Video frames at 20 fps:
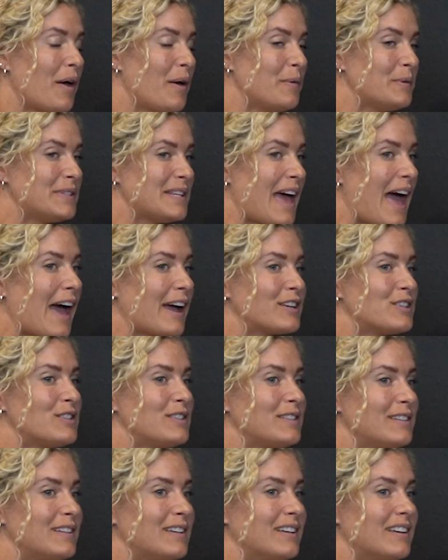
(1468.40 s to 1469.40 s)
It was
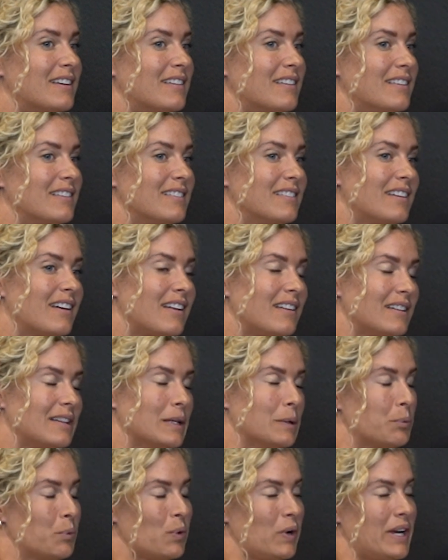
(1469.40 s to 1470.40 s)
actually a
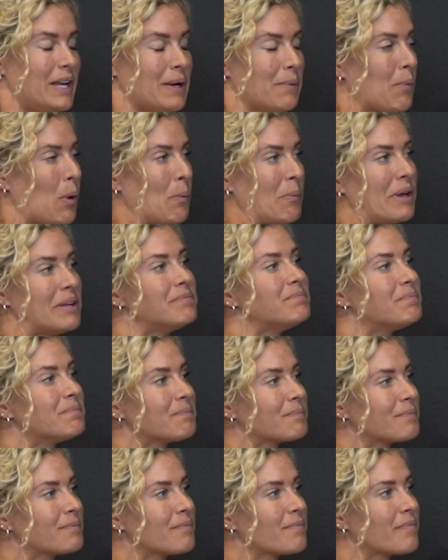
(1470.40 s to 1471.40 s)
liberating moment
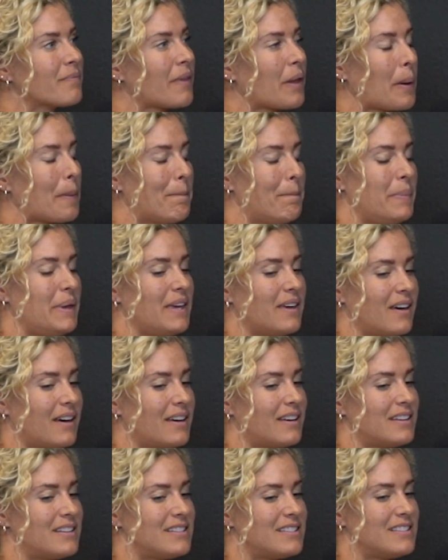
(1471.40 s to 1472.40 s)

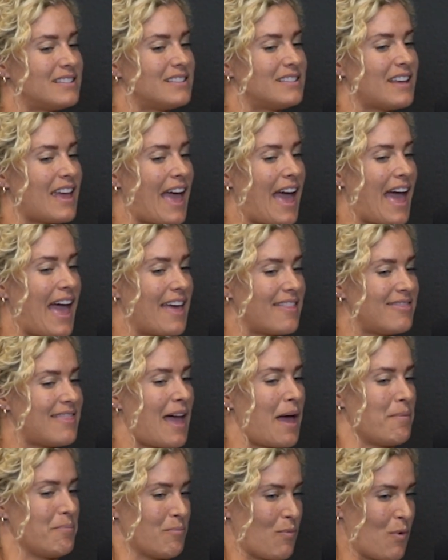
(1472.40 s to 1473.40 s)
because at
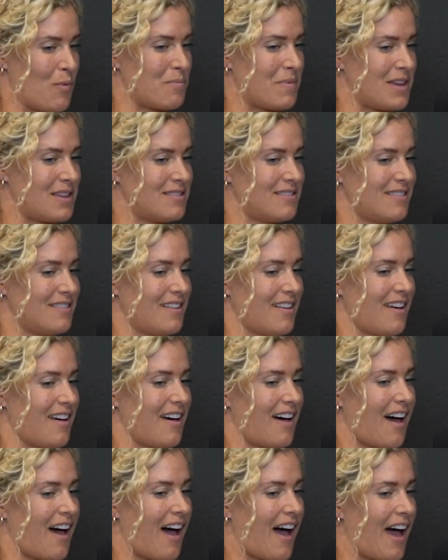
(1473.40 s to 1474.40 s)
that moment,
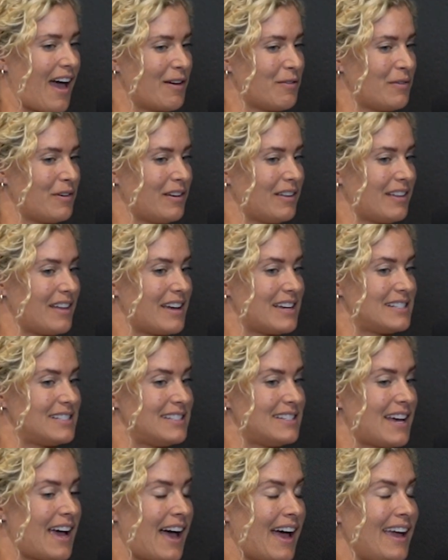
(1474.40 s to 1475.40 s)
I
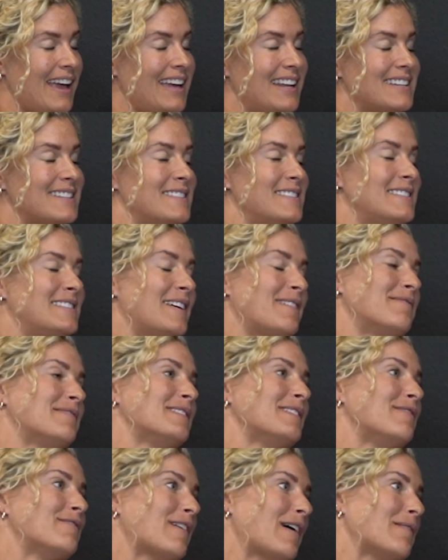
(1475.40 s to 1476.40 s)
realized I had a
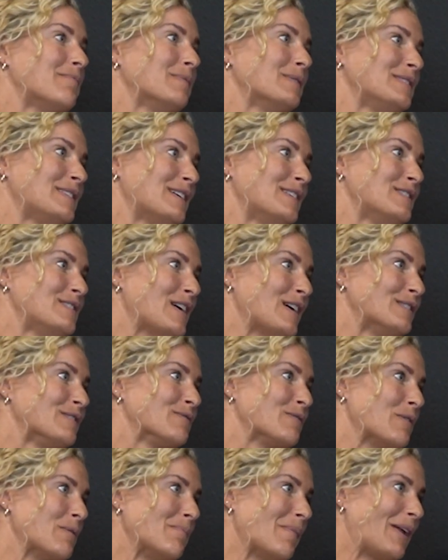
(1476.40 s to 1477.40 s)
75%
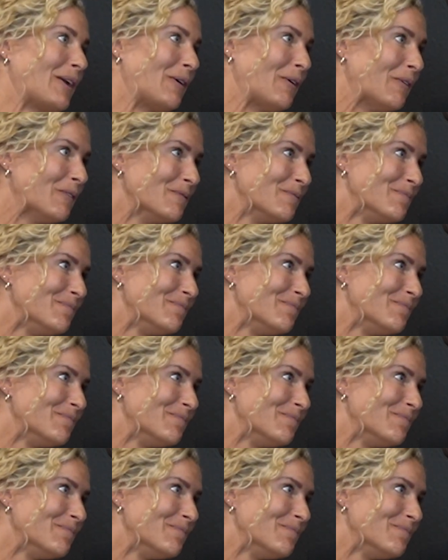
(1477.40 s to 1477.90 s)
chance for a medal.